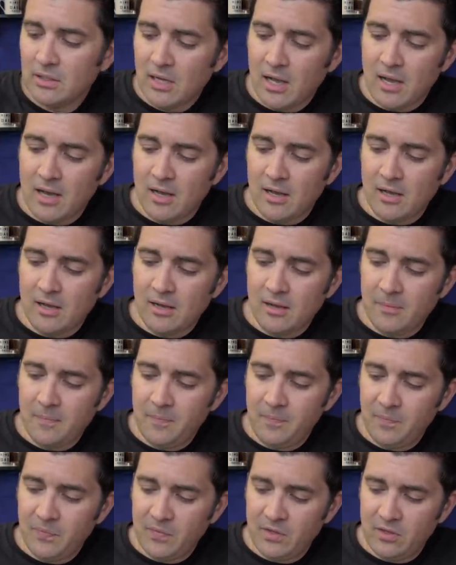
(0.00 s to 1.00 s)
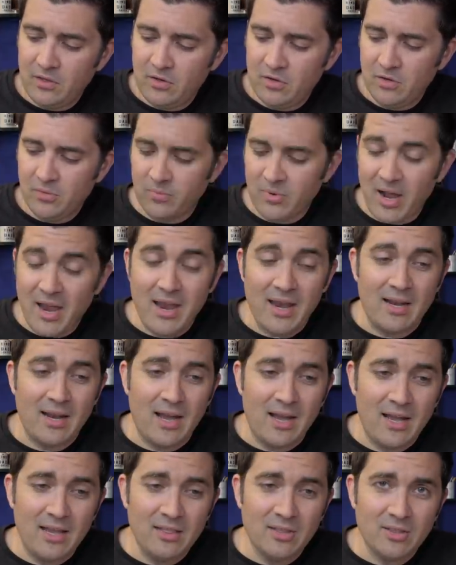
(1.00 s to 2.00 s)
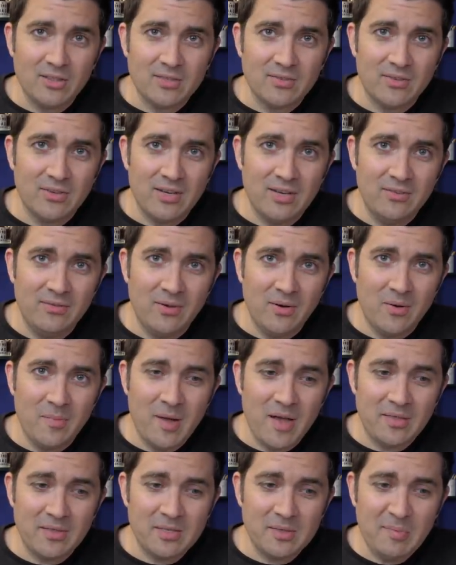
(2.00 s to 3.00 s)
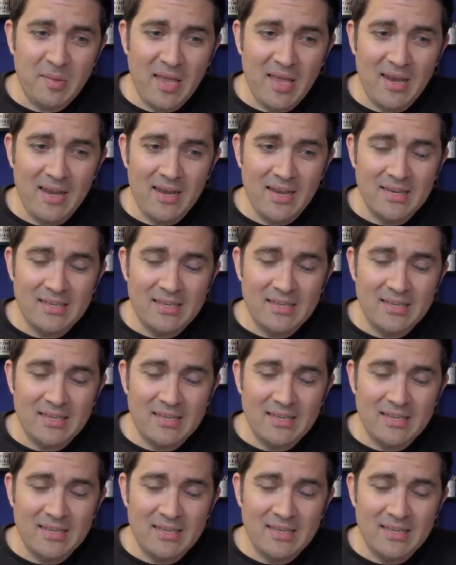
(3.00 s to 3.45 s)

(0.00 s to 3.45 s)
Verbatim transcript: Um, you're right. I looked for info about this pen